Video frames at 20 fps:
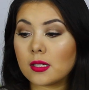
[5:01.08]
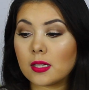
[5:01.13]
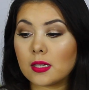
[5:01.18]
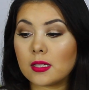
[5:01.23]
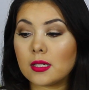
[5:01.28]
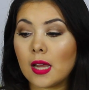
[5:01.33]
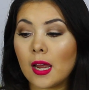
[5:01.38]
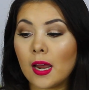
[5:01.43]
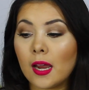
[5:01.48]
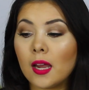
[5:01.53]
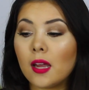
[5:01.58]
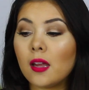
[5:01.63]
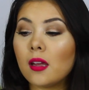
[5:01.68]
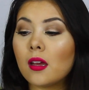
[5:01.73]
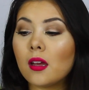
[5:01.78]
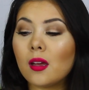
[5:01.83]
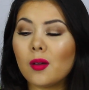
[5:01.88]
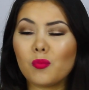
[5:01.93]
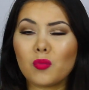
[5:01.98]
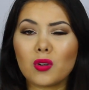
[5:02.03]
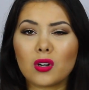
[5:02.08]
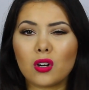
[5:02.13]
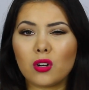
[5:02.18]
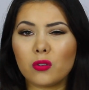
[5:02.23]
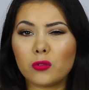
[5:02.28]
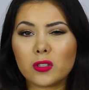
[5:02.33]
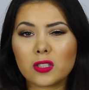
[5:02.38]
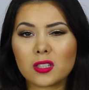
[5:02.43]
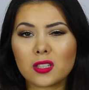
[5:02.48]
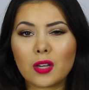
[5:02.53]
today, but
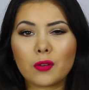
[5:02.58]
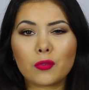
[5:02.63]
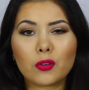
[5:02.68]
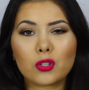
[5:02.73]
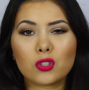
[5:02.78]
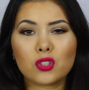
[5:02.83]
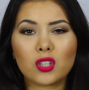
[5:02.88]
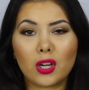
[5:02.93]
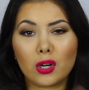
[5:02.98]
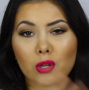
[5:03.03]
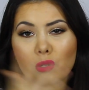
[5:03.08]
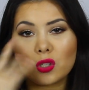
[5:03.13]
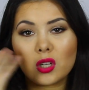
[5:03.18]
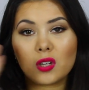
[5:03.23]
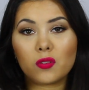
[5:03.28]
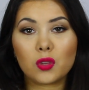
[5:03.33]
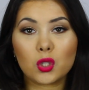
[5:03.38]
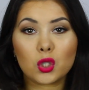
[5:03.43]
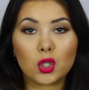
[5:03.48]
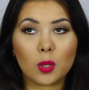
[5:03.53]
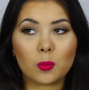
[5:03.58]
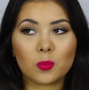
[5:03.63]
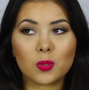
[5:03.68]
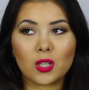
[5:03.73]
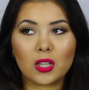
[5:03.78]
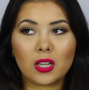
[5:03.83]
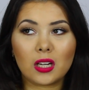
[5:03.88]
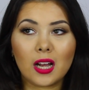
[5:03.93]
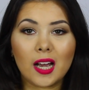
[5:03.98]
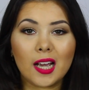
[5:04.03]
obviously I've got shadows over the top
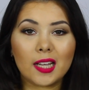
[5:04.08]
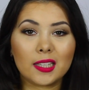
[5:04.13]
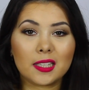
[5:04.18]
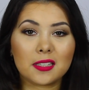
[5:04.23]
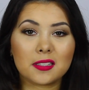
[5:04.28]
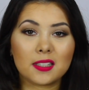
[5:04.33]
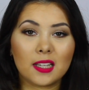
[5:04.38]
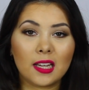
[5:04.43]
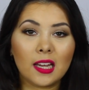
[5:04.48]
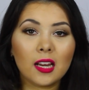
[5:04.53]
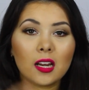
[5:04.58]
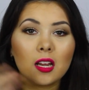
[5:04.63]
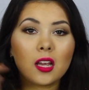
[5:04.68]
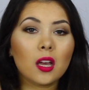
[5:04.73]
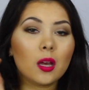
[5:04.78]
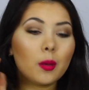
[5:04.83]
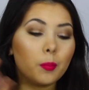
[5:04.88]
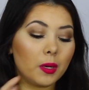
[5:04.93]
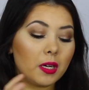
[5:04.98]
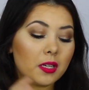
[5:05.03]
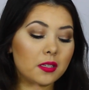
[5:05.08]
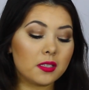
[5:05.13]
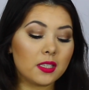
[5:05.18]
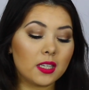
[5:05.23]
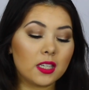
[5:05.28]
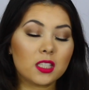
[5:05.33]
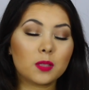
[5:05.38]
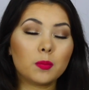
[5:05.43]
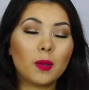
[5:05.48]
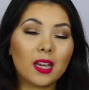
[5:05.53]
so you can hardly see it, but it
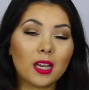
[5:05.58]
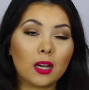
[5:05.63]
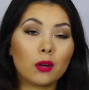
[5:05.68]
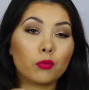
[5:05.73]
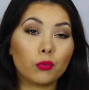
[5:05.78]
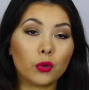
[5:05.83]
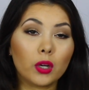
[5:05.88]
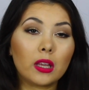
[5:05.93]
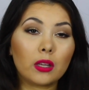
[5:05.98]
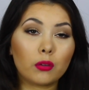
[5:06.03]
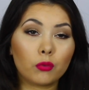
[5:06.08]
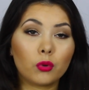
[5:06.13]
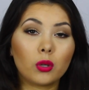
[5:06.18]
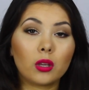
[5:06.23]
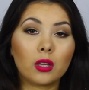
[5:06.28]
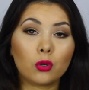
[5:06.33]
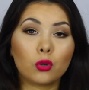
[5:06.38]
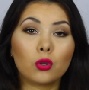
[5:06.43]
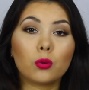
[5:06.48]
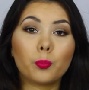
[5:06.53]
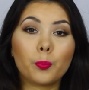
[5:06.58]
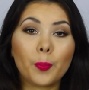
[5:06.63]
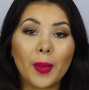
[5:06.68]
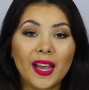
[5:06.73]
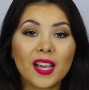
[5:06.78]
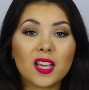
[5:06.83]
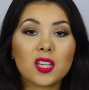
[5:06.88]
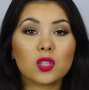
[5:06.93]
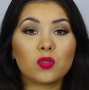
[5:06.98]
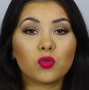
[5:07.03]
does make a really, really good
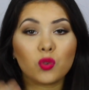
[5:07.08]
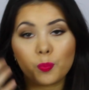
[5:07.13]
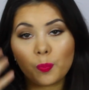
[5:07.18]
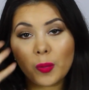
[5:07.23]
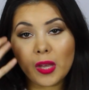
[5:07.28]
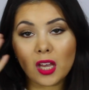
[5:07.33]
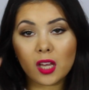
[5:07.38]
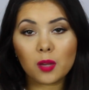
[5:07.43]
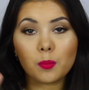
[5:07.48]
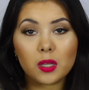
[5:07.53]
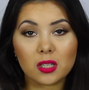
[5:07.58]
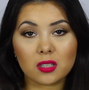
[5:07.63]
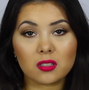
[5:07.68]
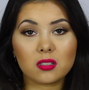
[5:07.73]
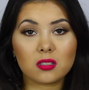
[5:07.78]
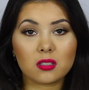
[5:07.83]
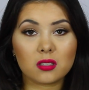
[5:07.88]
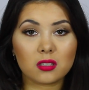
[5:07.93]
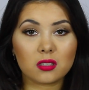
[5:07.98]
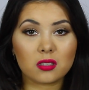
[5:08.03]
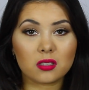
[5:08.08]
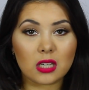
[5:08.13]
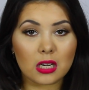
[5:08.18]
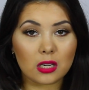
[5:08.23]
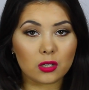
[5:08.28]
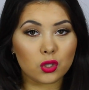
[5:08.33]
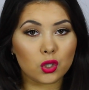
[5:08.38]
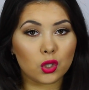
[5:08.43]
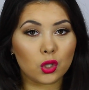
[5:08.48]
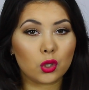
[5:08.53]
base for pigments to
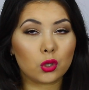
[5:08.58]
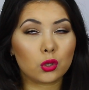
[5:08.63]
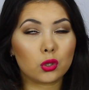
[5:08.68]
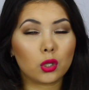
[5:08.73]
stick to.